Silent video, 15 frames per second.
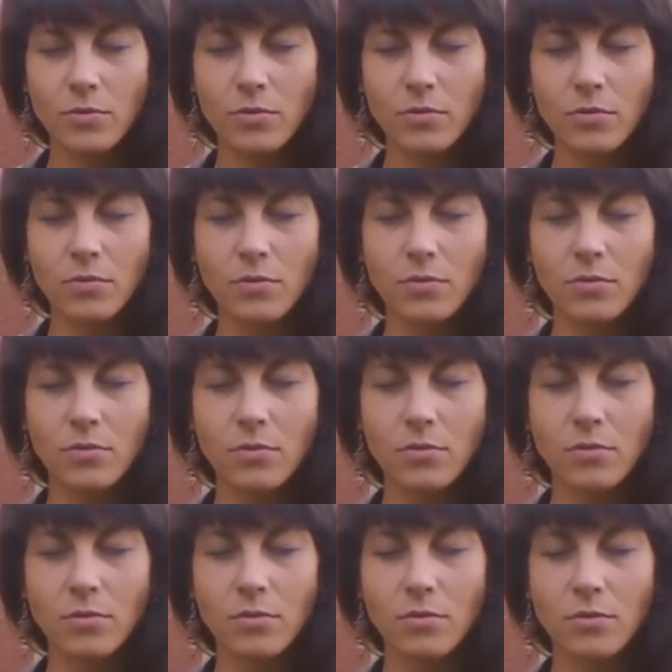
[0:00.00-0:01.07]

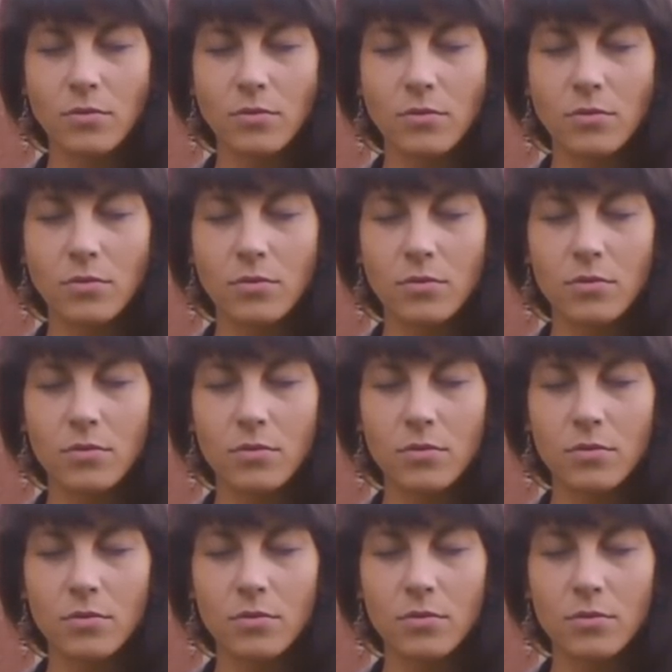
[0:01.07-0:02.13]

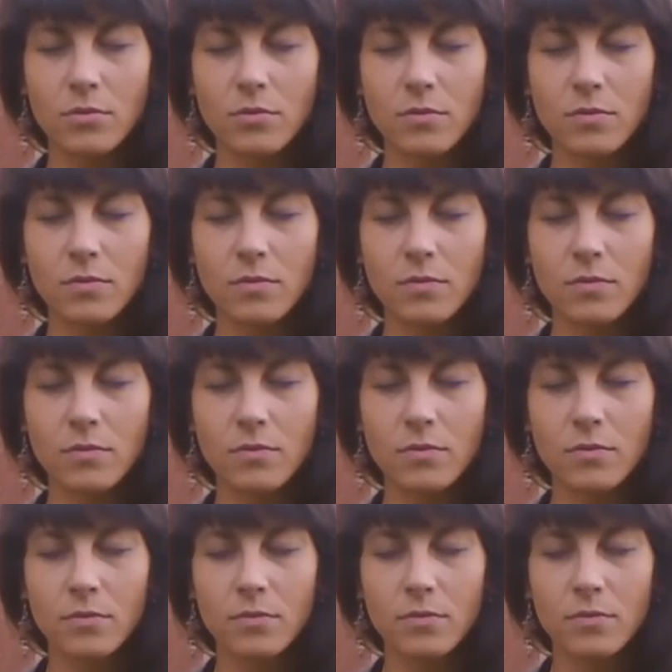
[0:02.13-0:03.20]

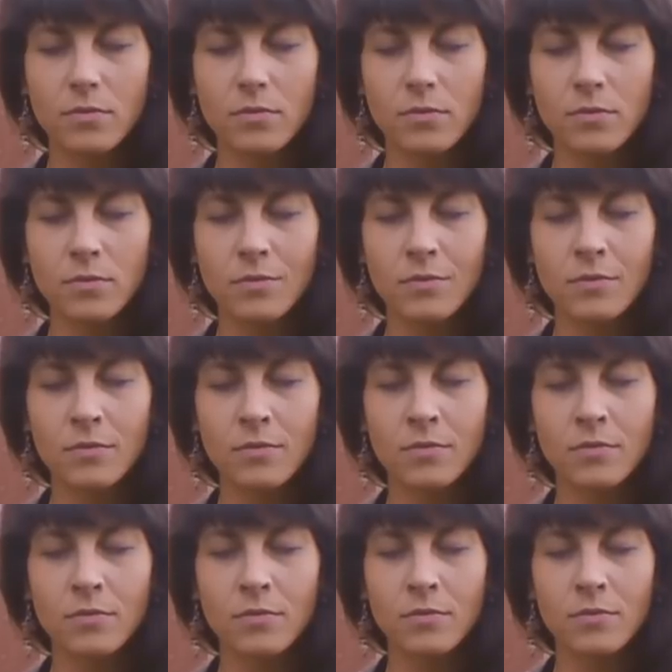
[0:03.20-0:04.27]

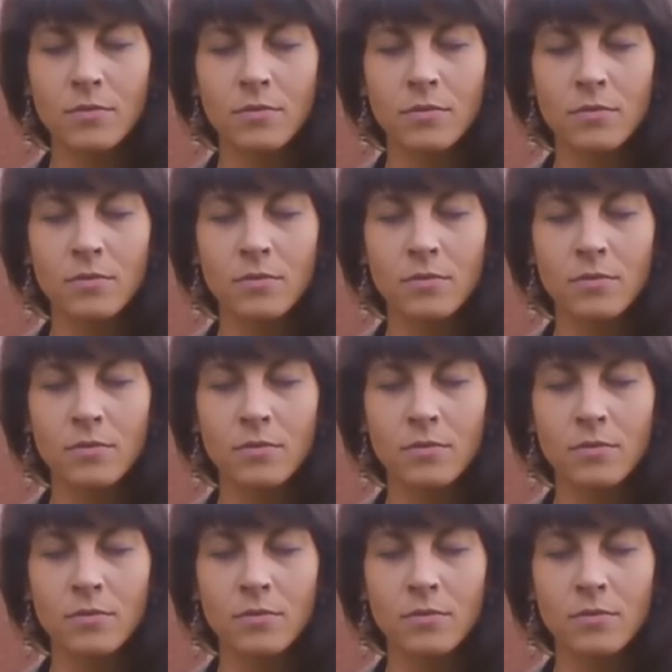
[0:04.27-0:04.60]
Nobody speaks.